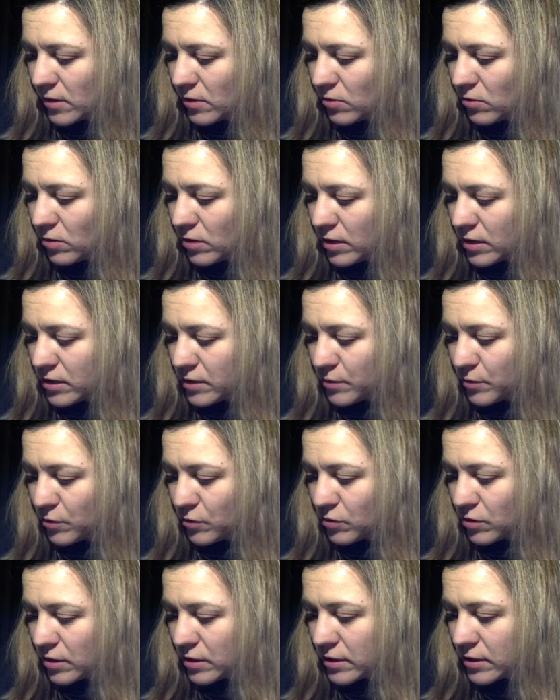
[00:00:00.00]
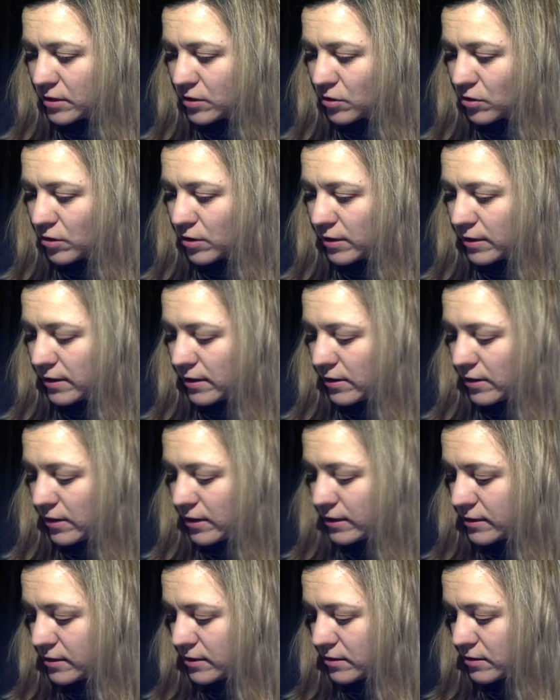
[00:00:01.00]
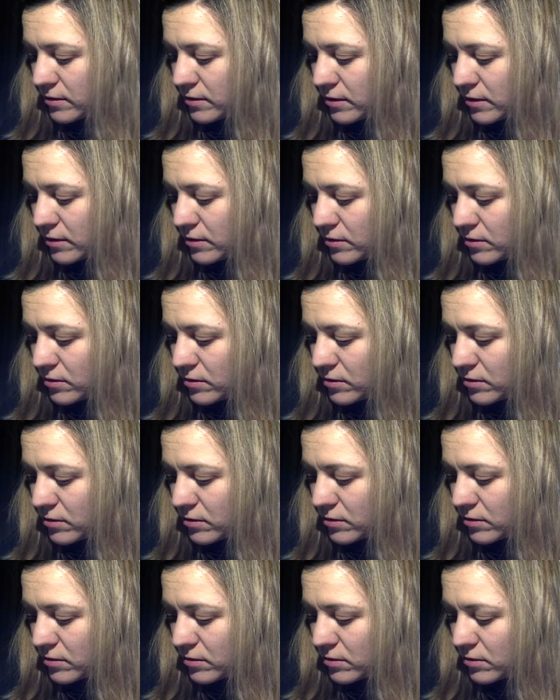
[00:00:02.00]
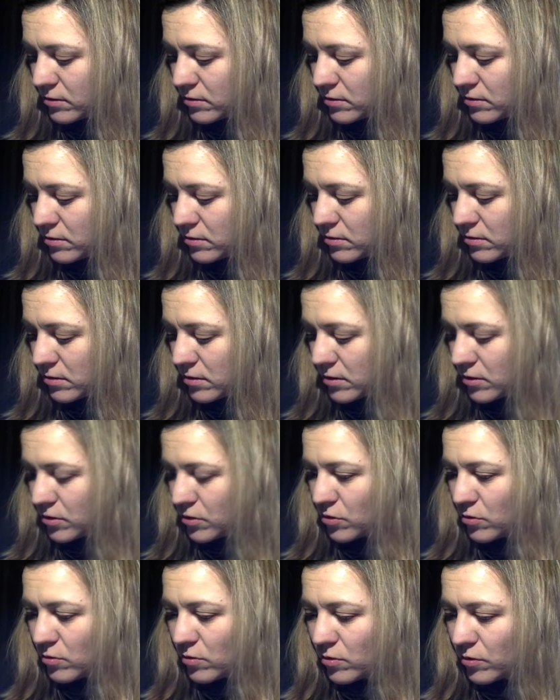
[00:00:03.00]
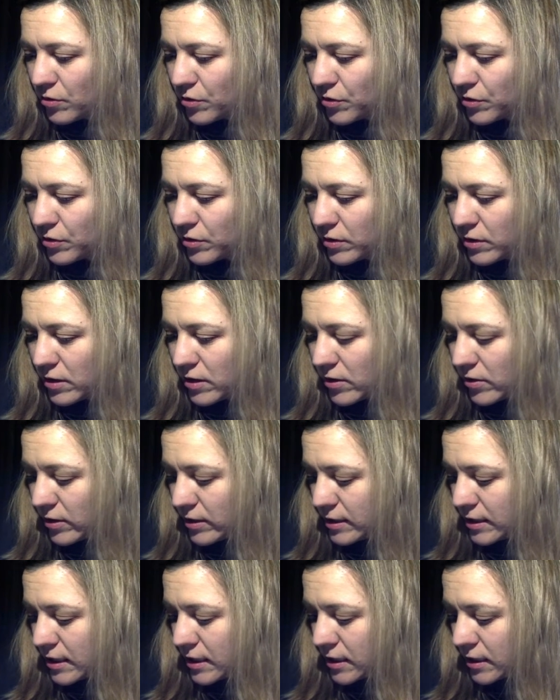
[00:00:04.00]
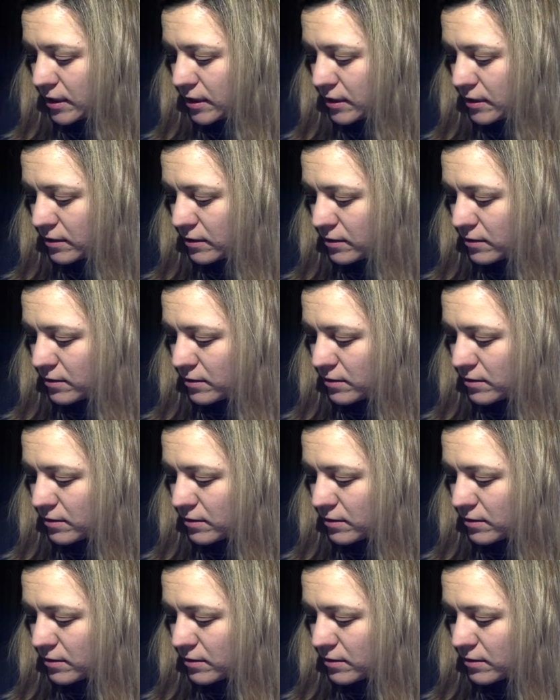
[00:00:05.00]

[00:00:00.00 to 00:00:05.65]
or I suppose I'll just call it RS since there is no other RSS